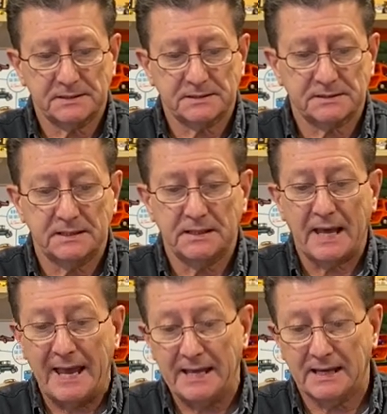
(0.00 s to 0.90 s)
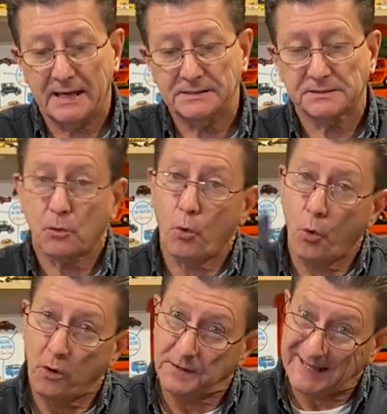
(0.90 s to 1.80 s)
it's the A case
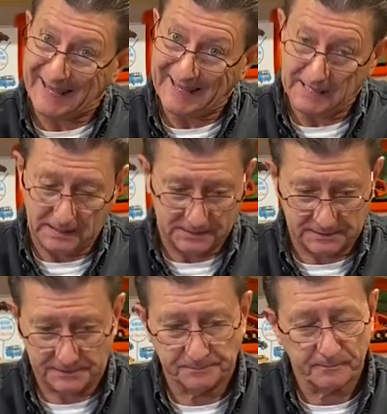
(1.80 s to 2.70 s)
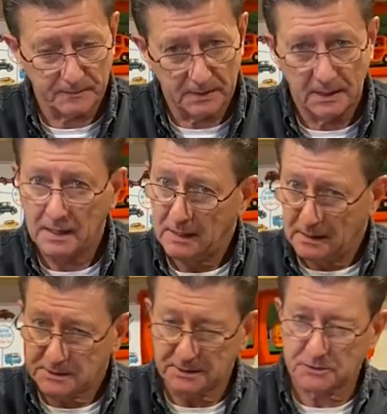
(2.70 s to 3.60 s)
or the K case.
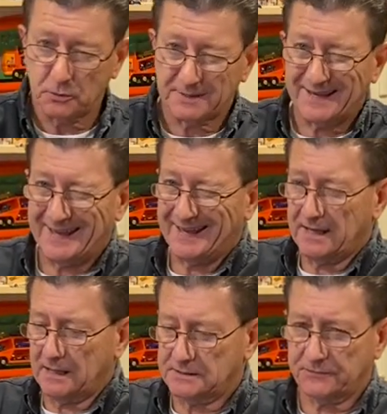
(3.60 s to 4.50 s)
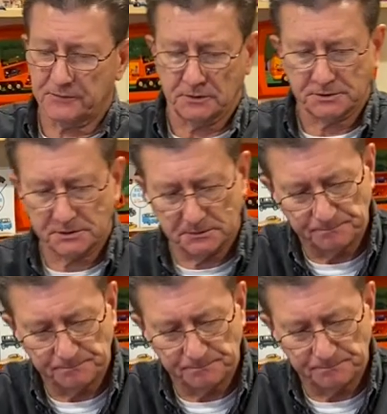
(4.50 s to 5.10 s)
So let's go with the K case first.